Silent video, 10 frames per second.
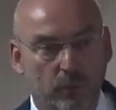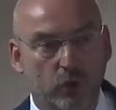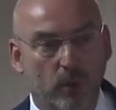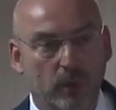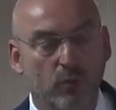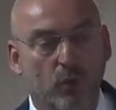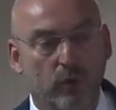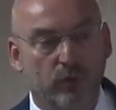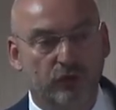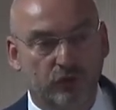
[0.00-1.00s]
becoming more
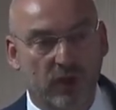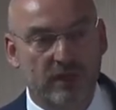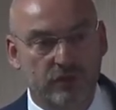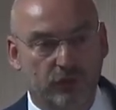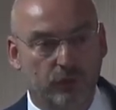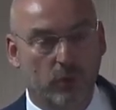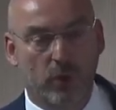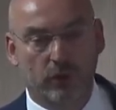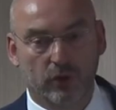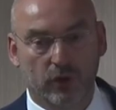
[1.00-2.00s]
and more strangers for
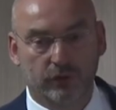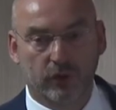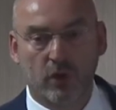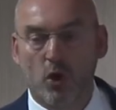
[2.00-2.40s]
one another.